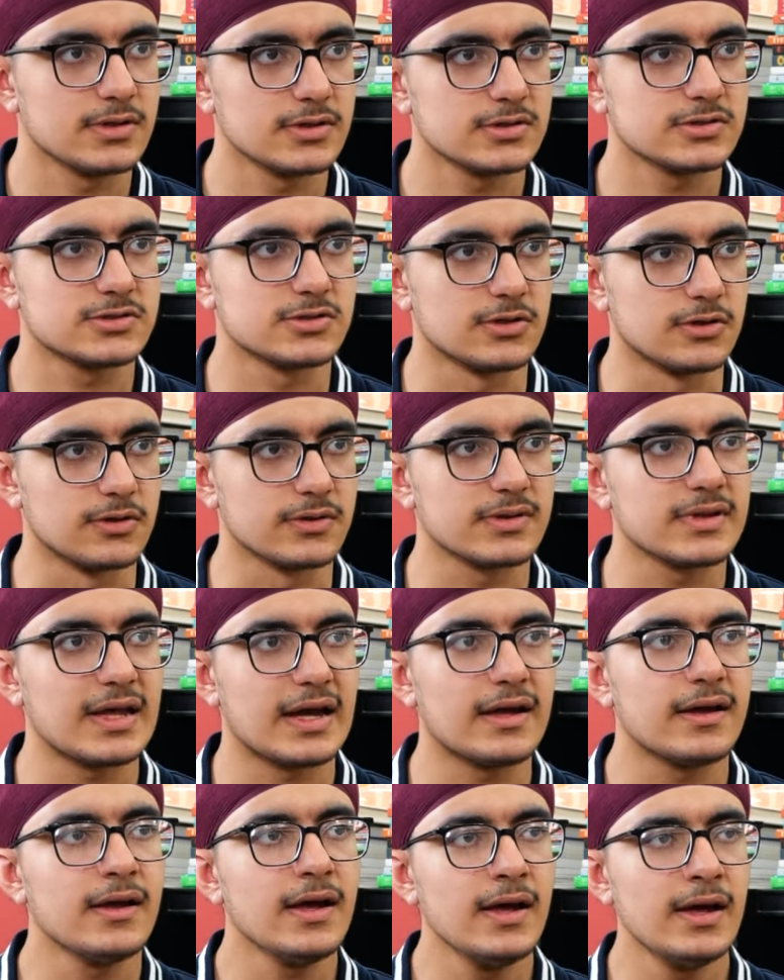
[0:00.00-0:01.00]
So
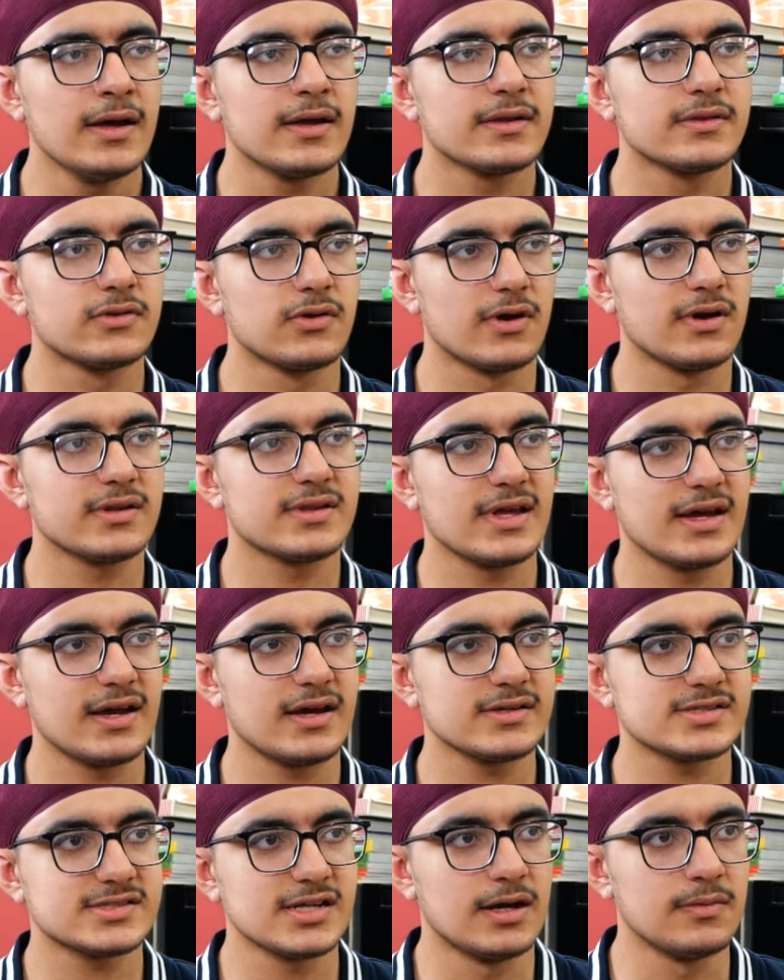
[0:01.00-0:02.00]
that though there
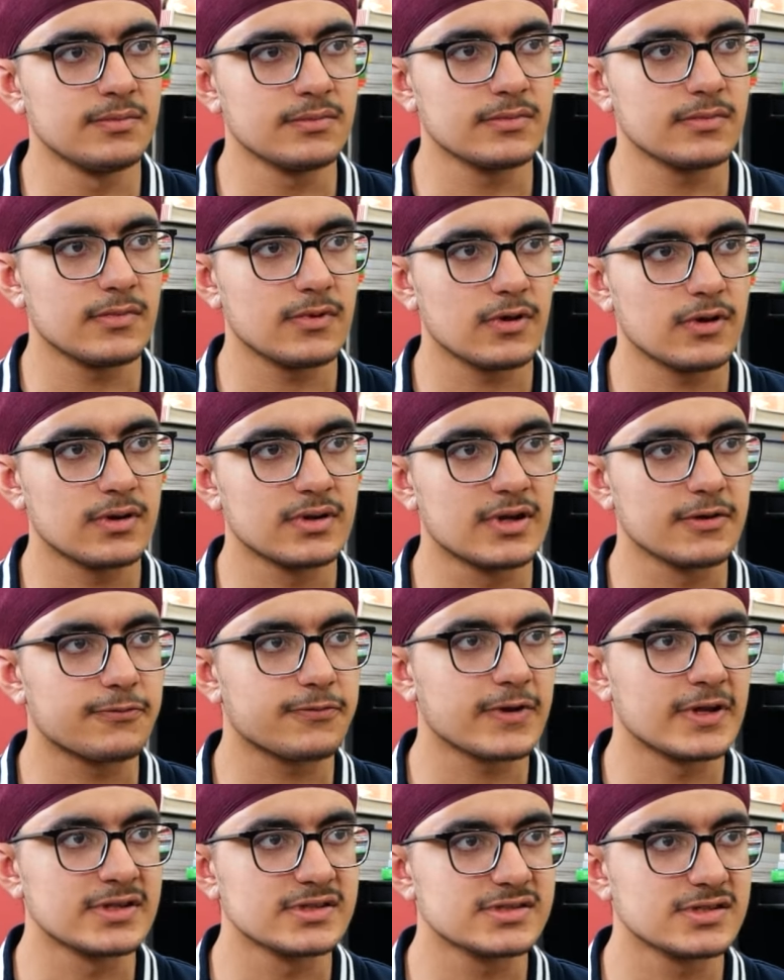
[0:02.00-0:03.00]
are some
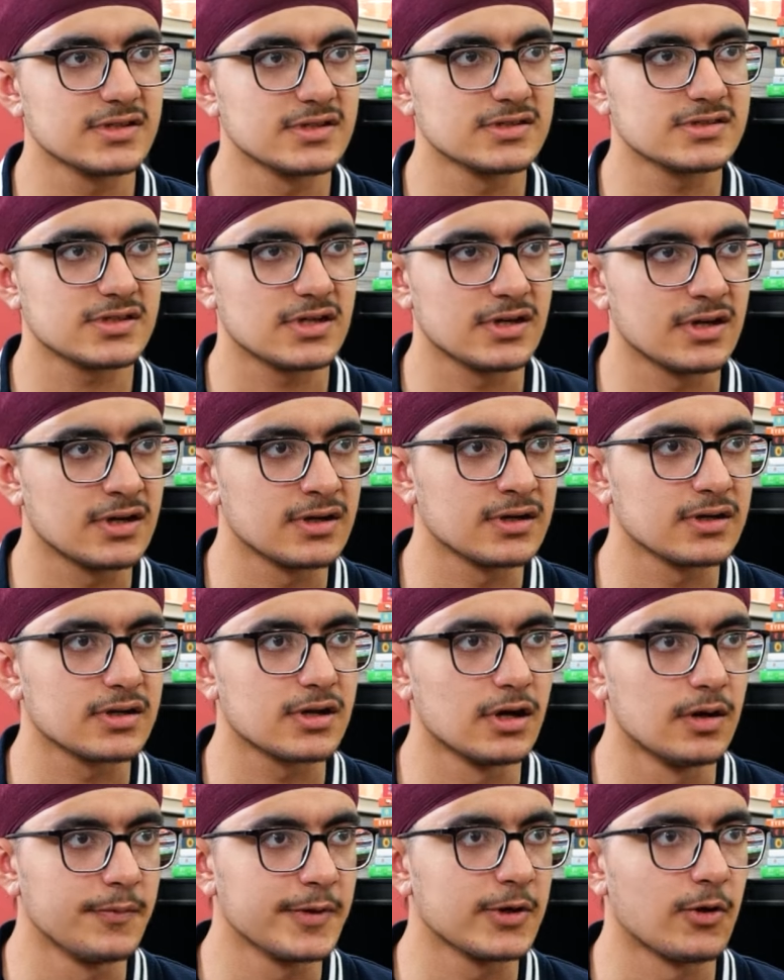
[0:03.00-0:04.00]
differences in
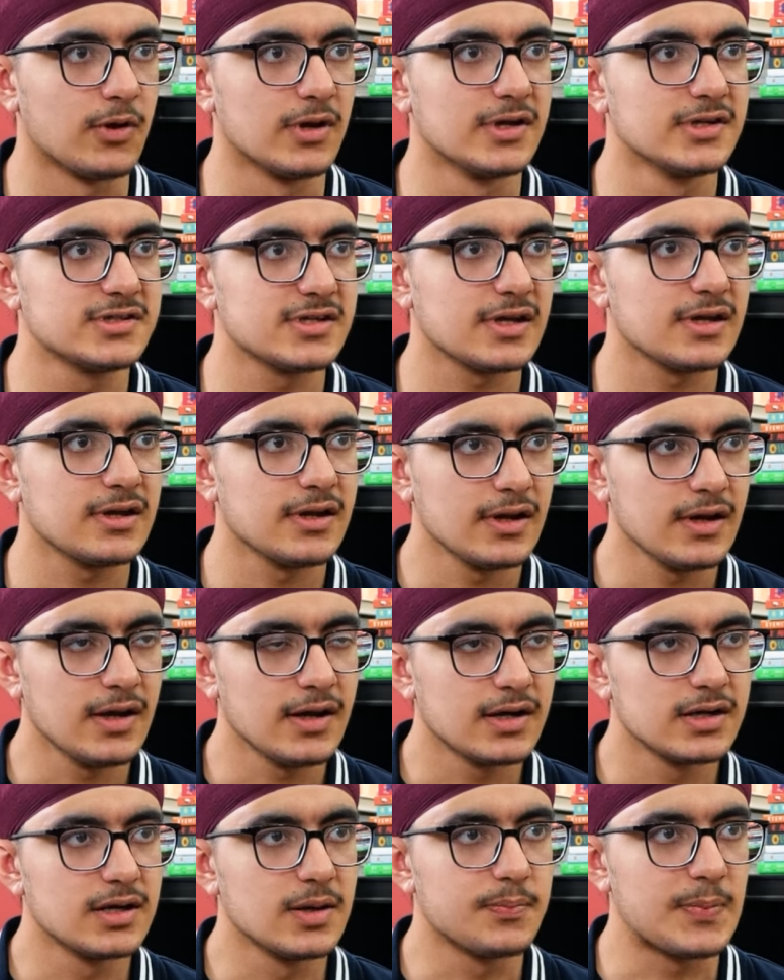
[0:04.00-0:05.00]
terminology
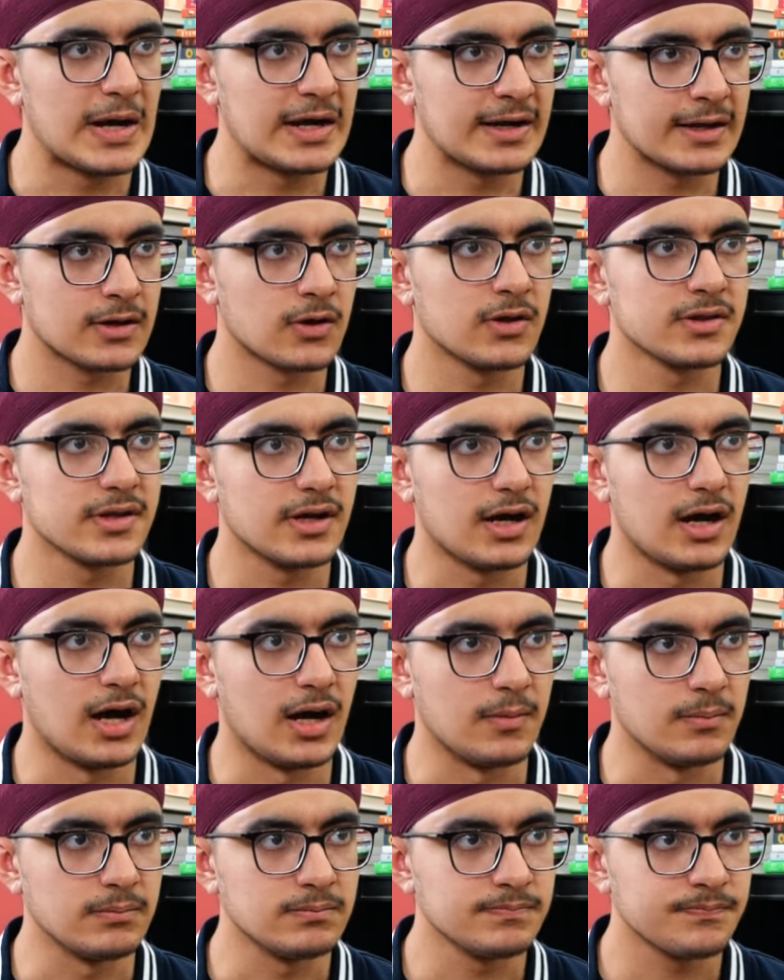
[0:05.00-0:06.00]
depending on the
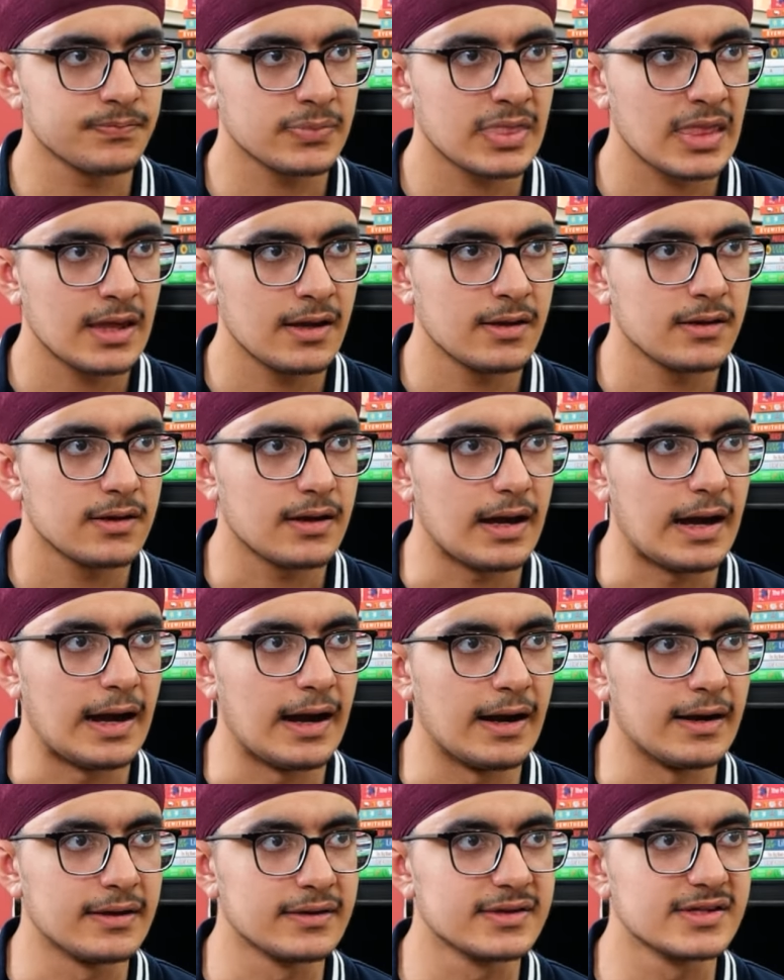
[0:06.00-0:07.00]
arm.
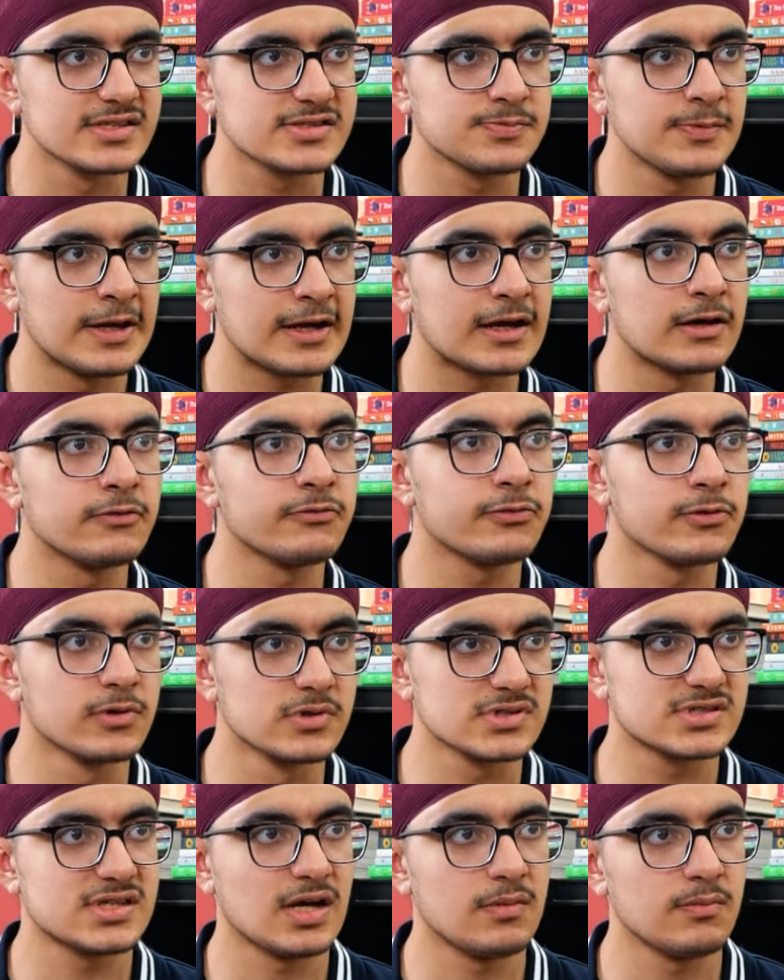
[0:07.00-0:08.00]
And this may
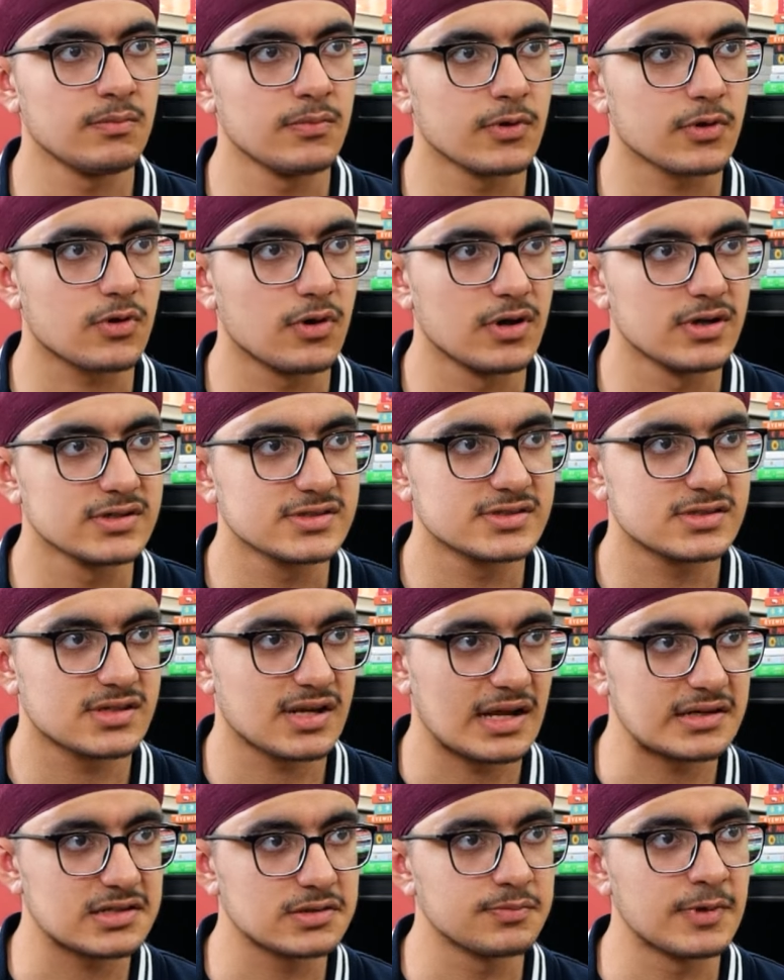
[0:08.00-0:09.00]
confuse some because
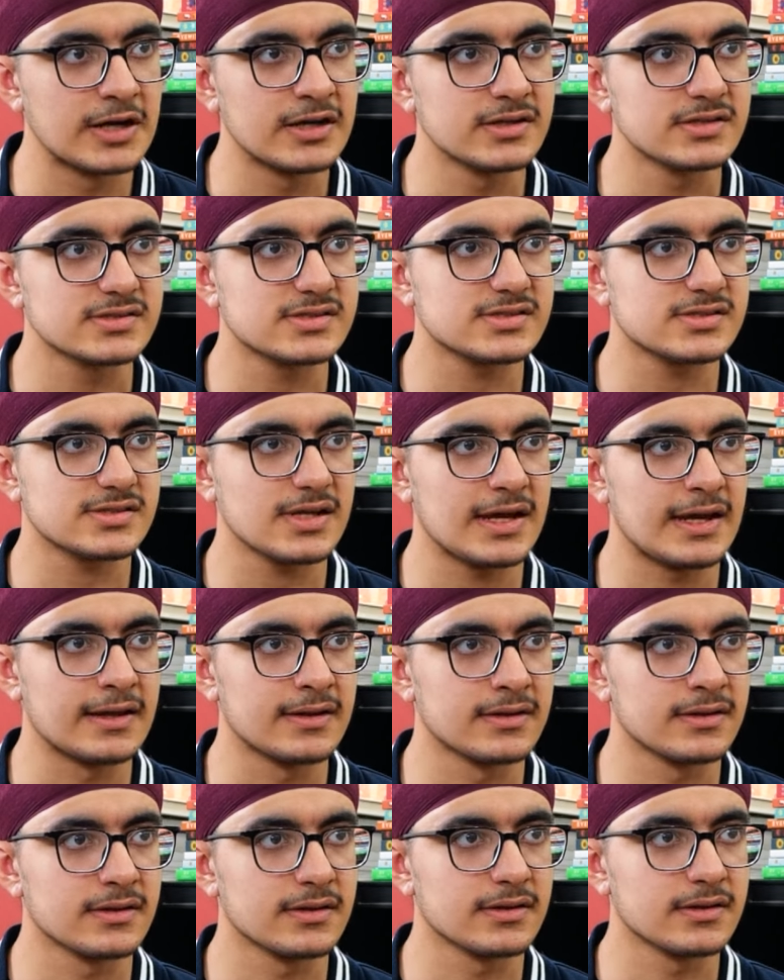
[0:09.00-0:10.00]
regiments
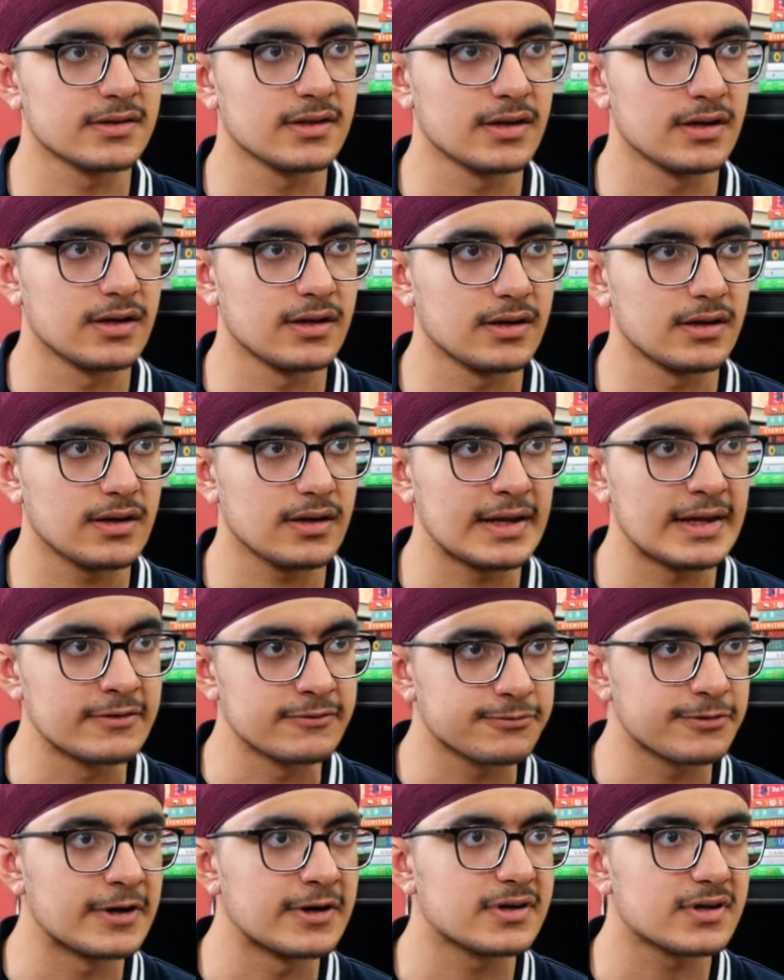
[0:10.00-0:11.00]
in the
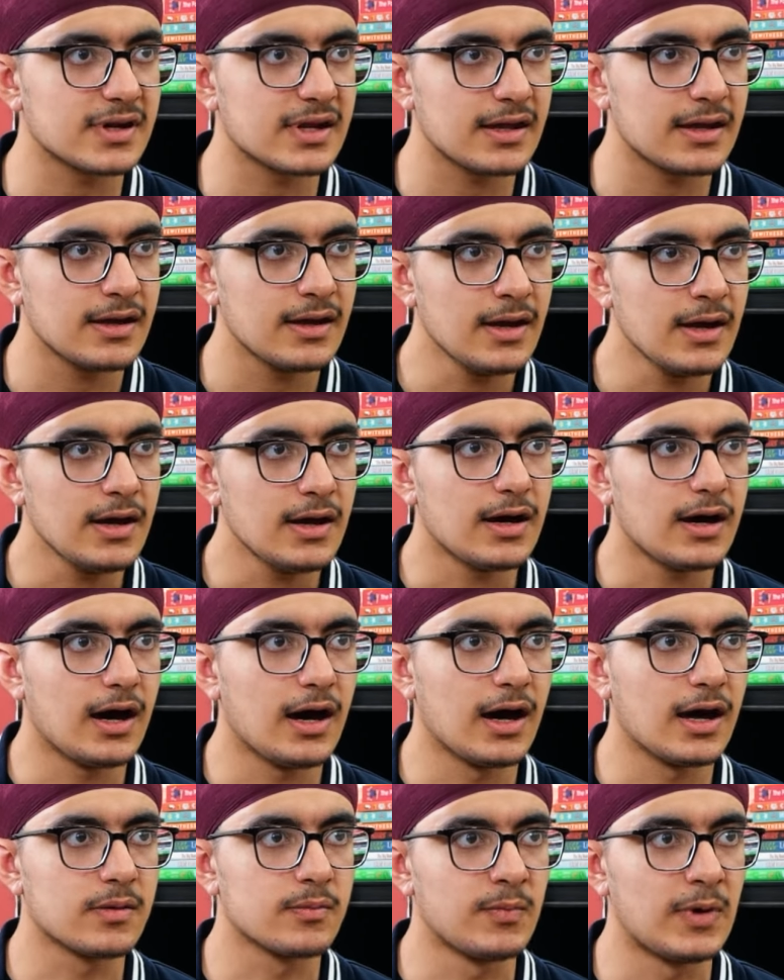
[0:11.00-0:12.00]
infantry
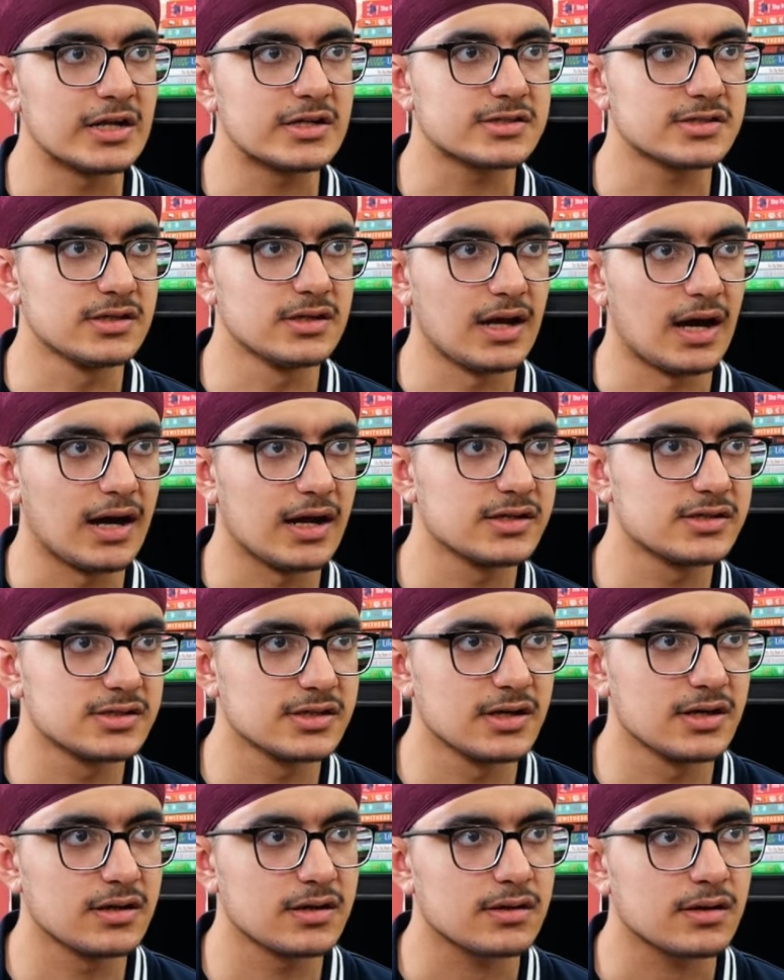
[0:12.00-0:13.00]
are much
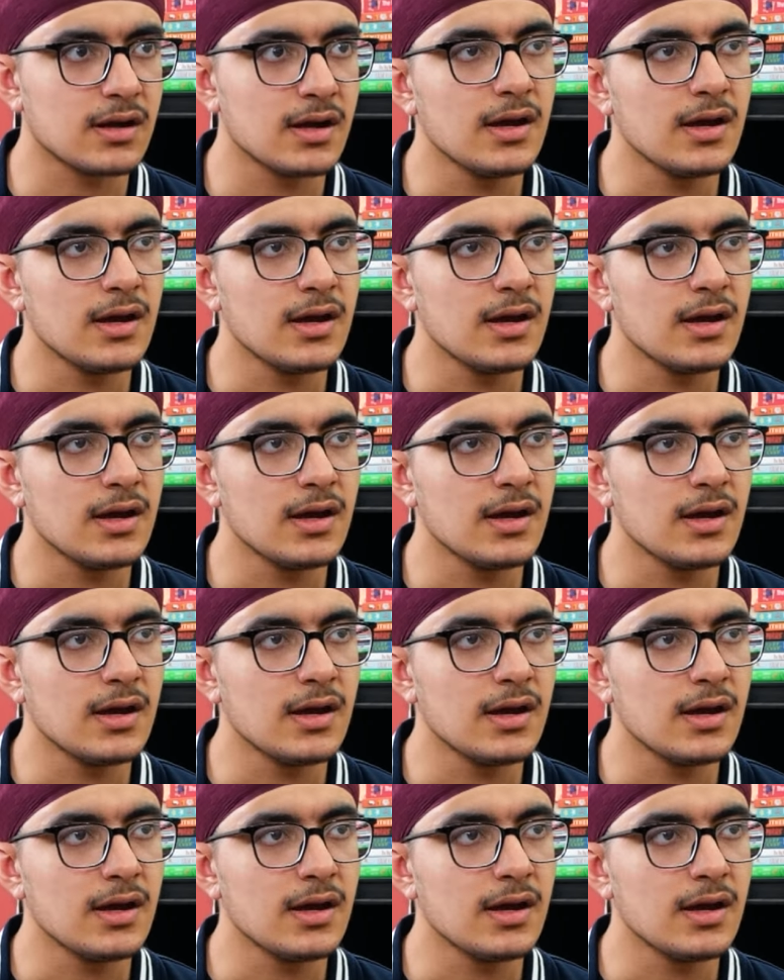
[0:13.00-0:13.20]
larger,